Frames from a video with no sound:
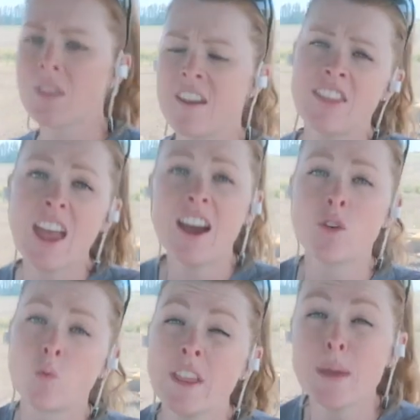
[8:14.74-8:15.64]
If they have
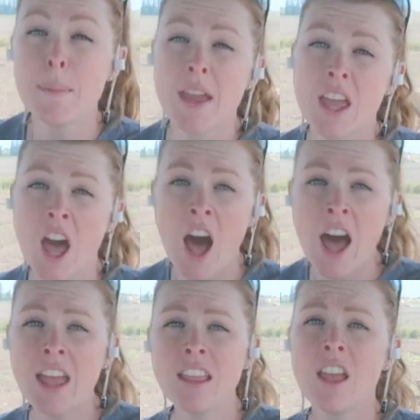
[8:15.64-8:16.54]
a really big
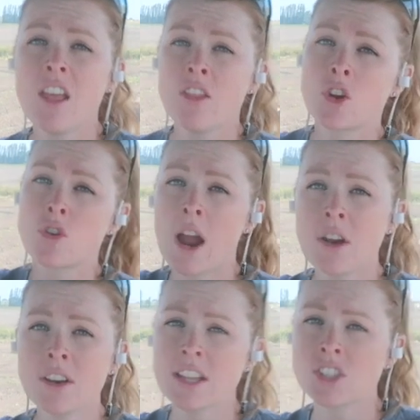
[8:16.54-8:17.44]
cut, the
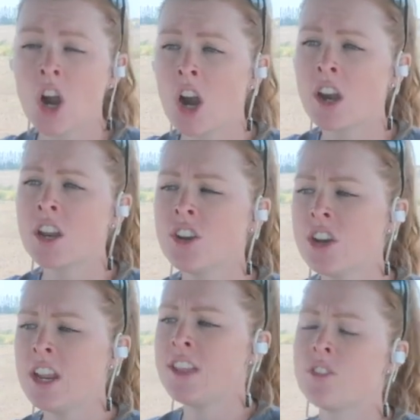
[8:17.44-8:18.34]
ground gets hard
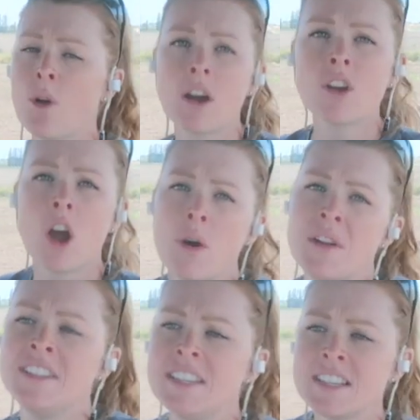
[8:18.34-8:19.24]
underneath, so I'll go
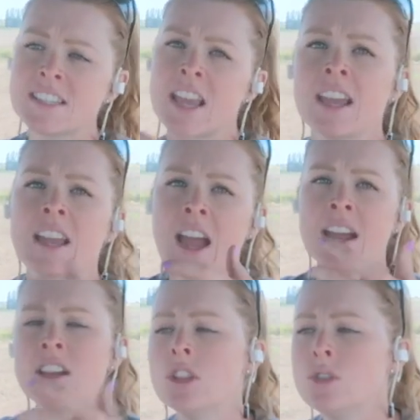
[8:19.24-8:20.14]
and disc it and
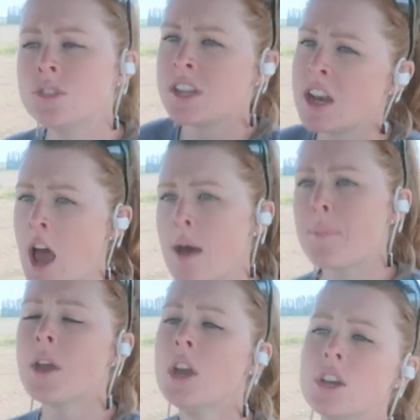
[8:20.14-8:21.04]
kind of loosen it up,
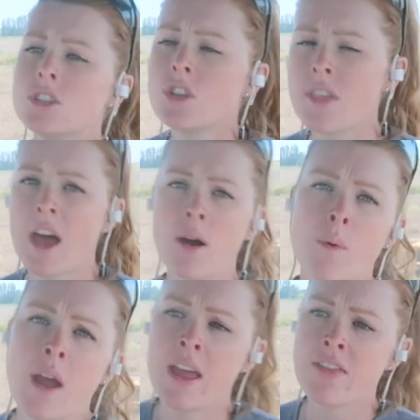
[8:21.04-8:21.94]
so that
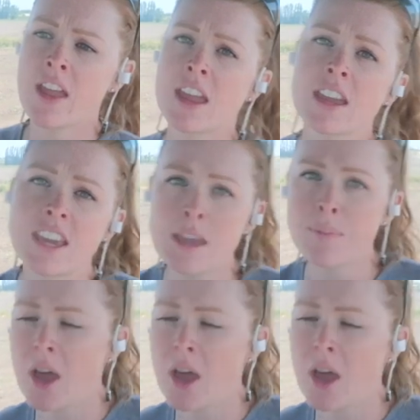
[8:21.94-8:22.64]
way they can keep